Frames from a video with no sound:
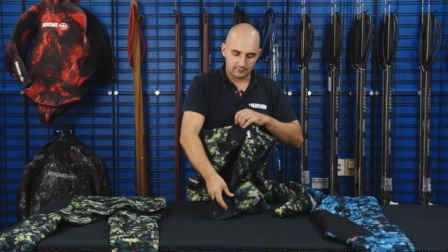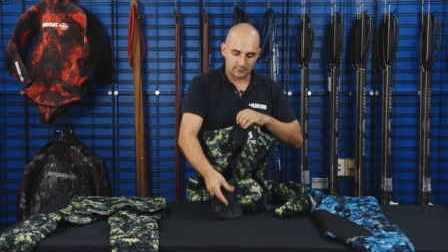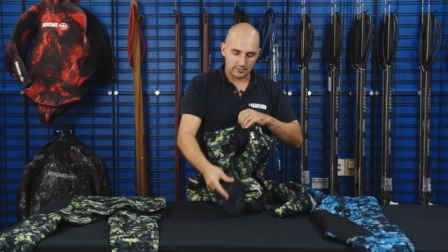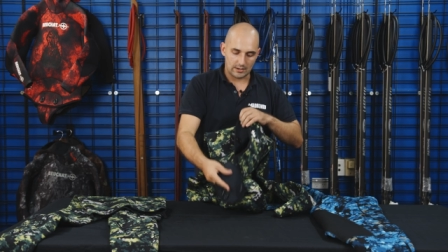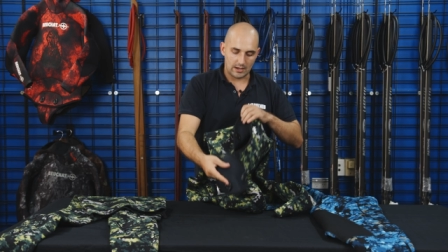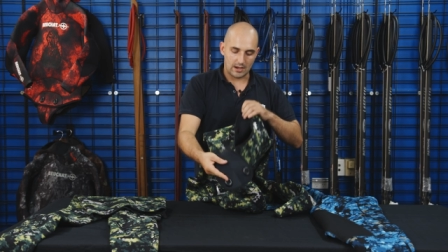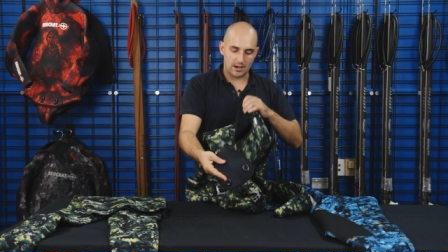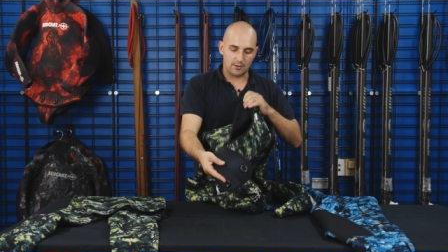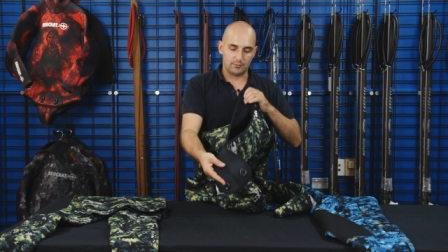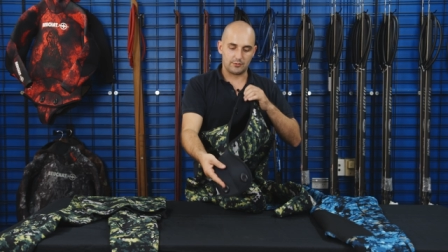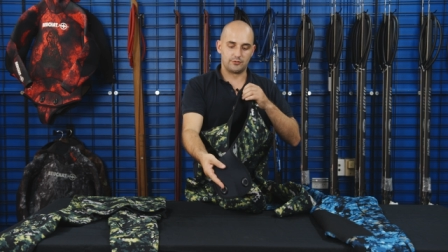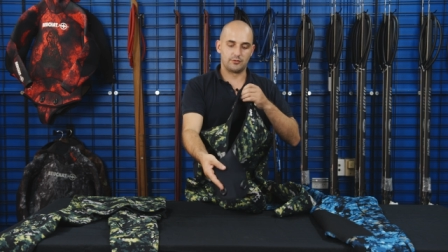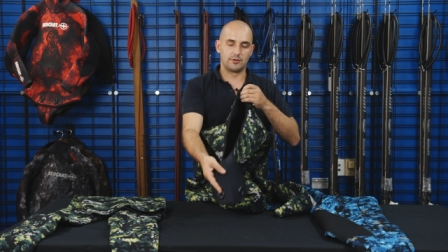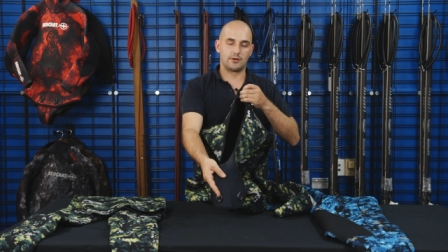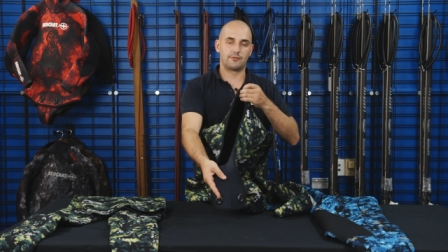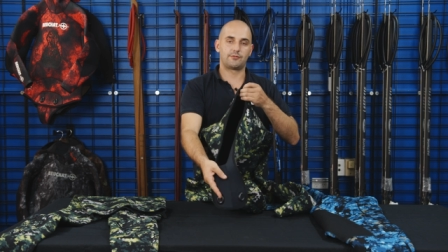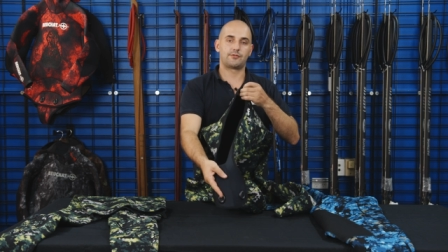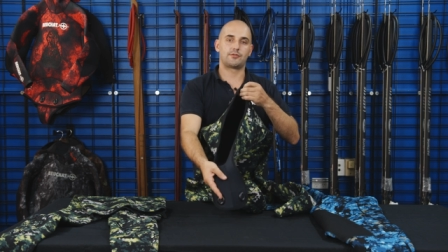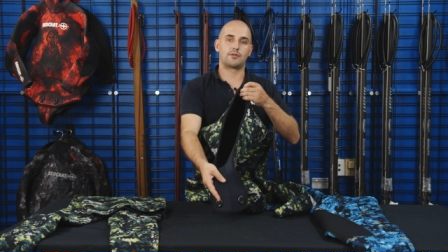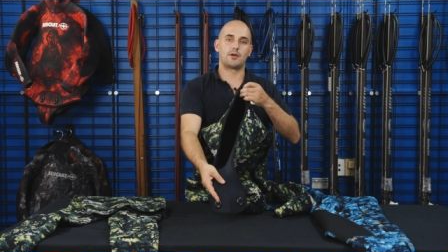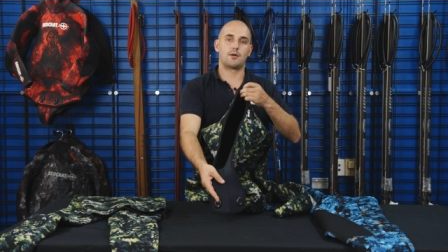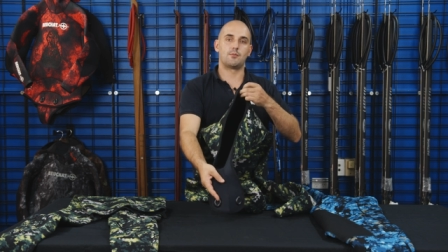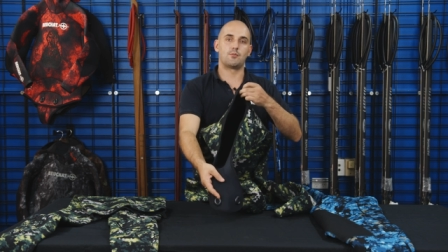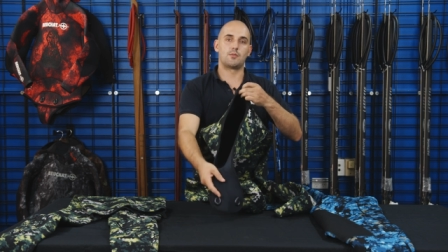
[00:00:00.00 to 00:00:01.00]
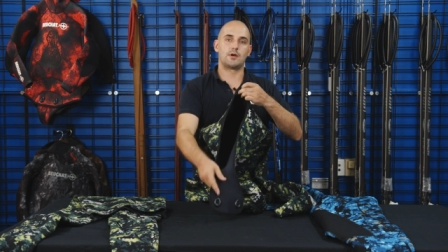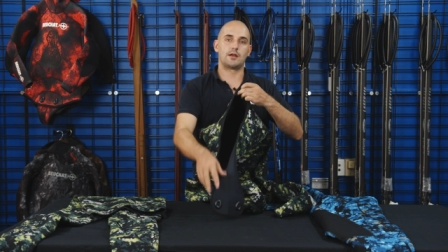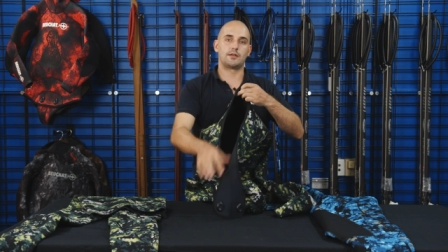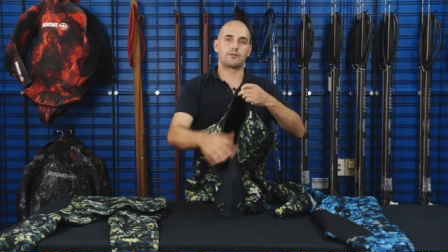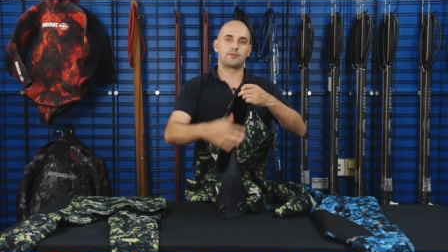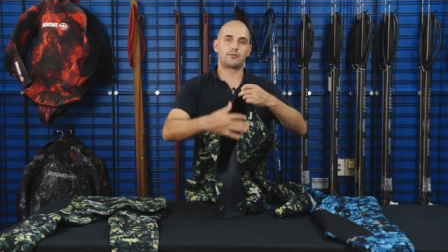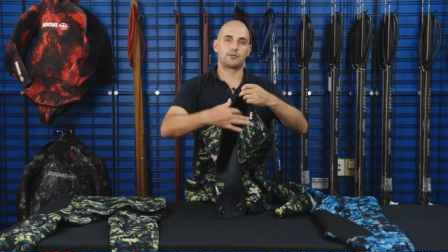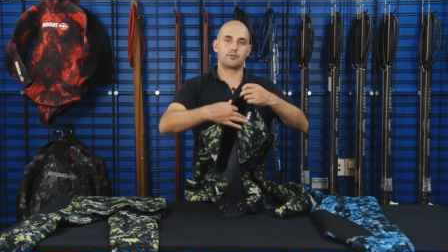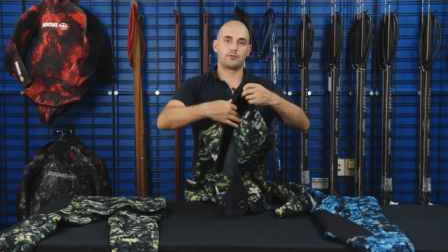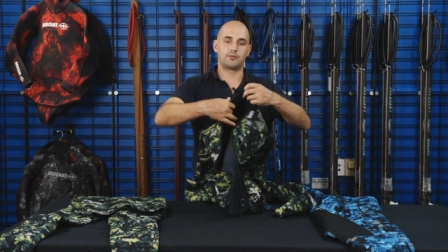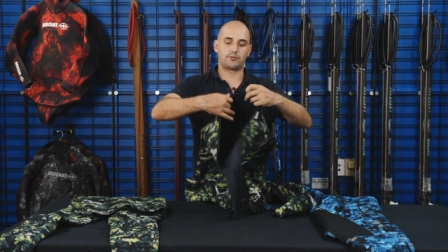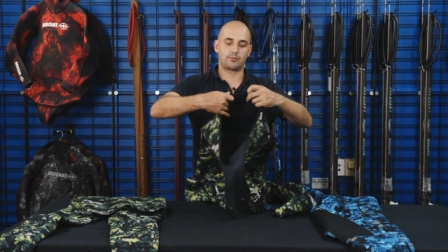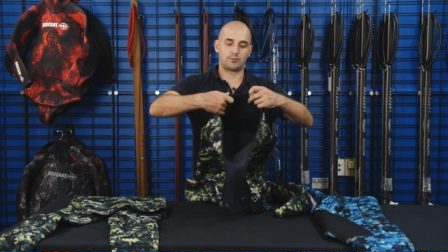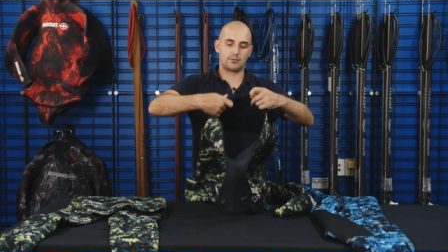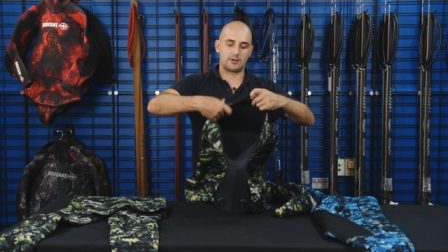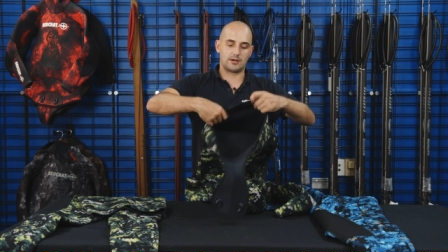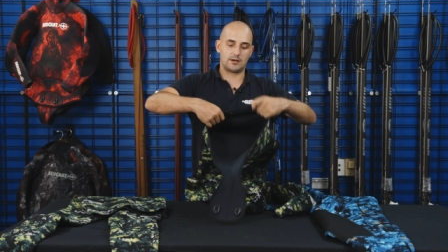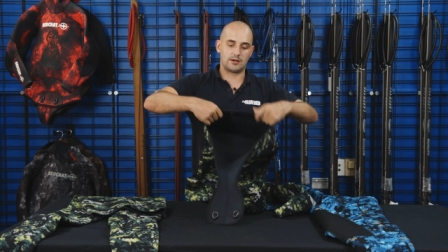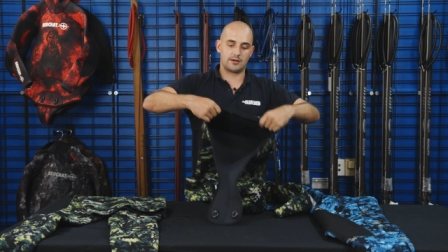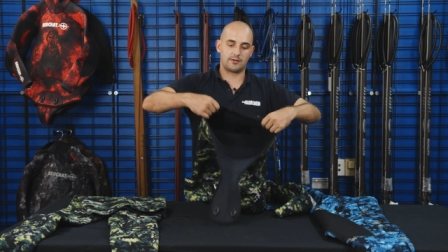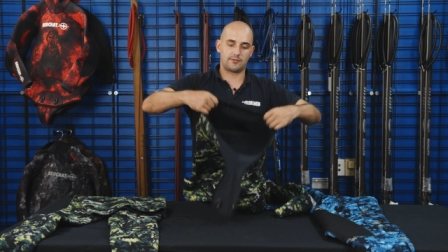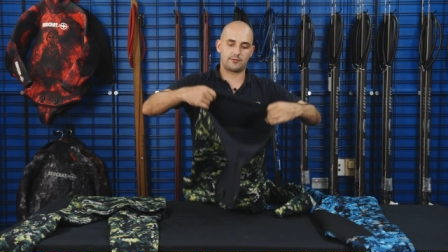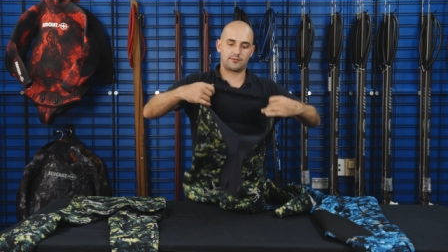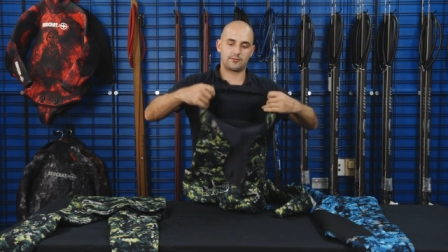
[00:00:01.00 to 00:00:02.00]
Uh, we do have some wetsuits
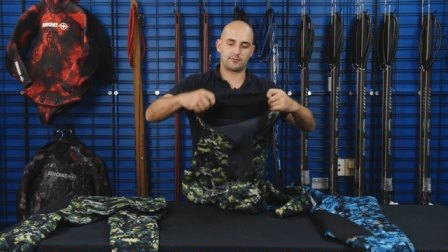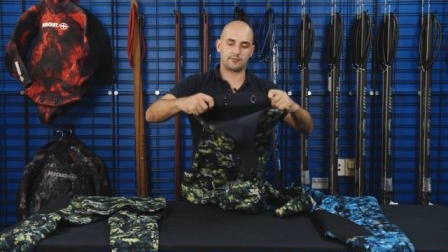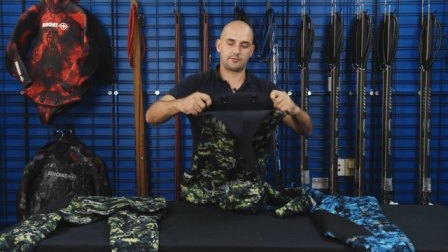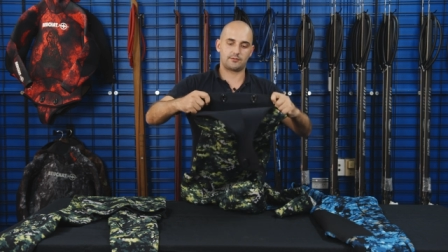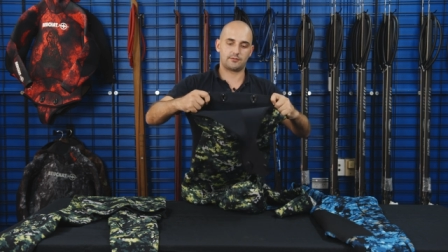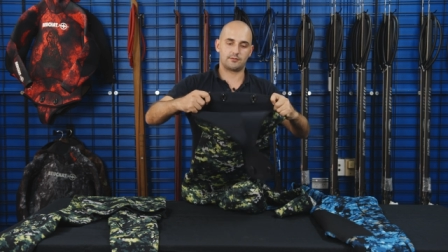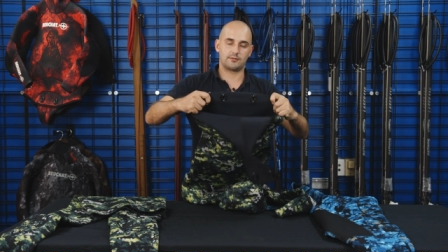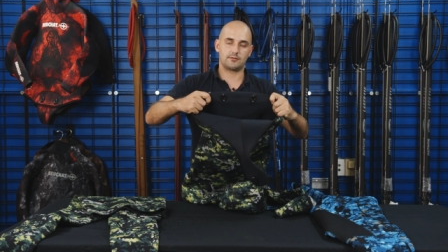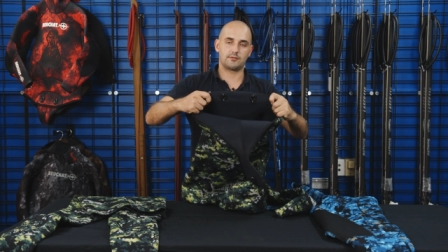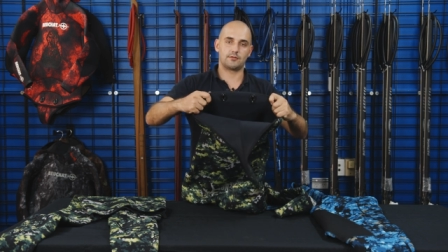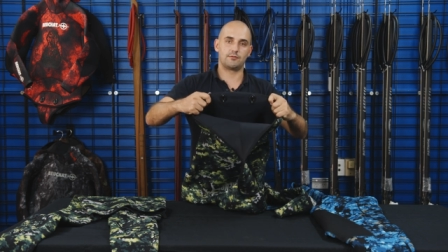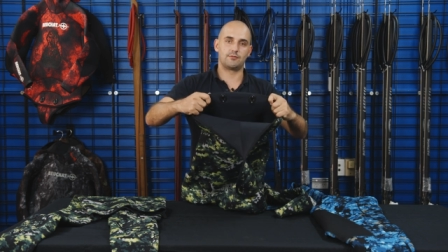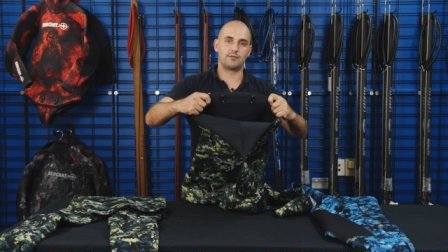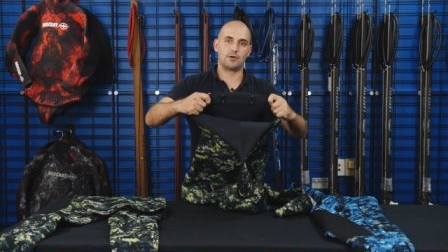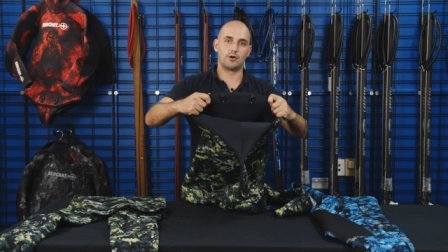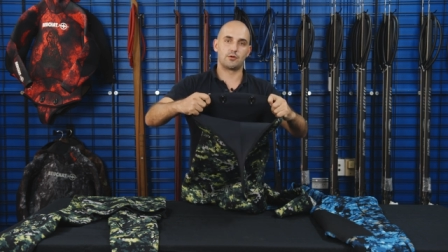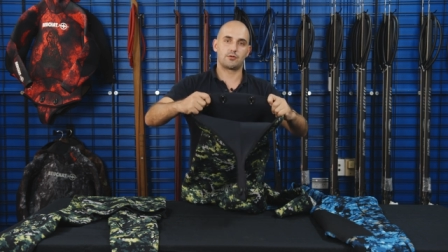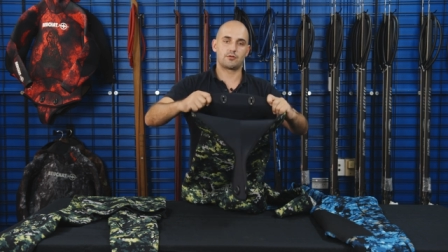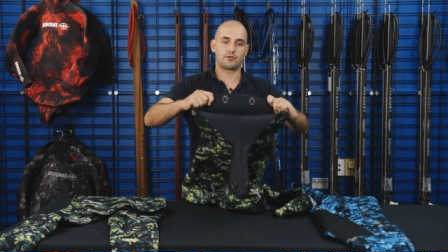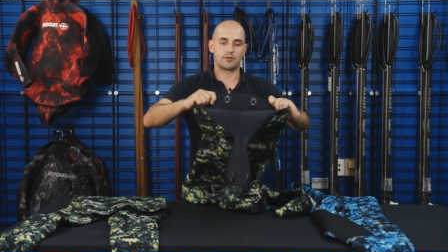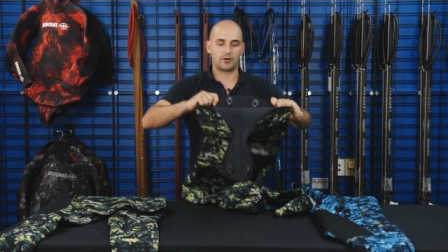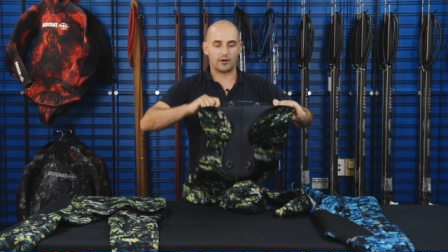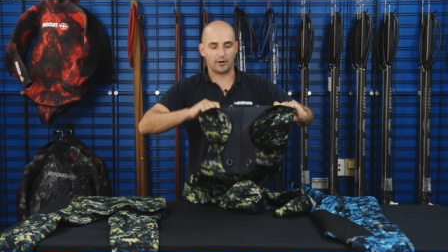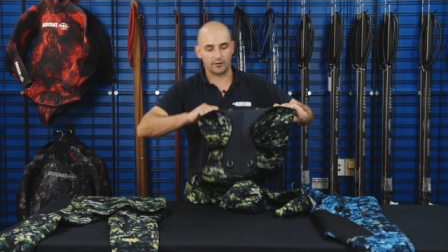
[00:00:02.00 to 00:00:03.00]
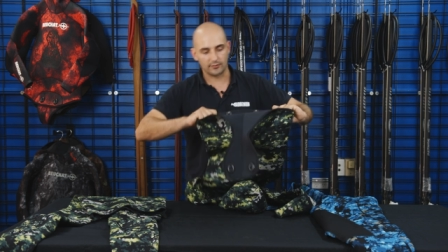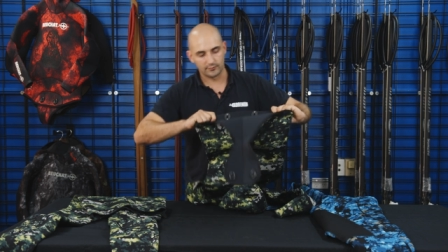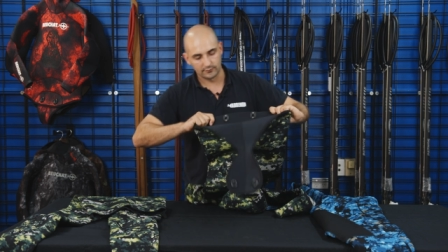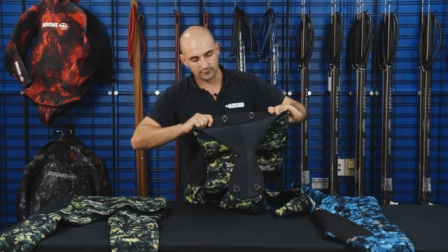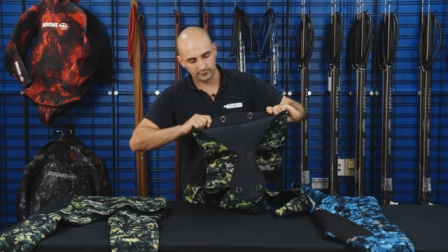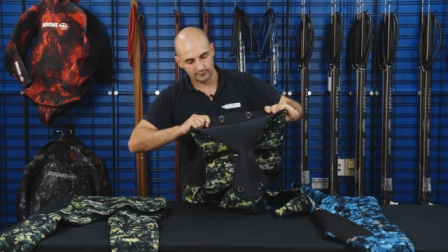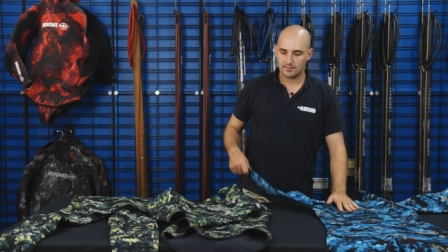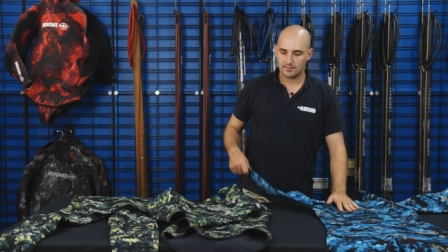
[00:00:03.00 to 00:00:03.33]
where it's Velcro.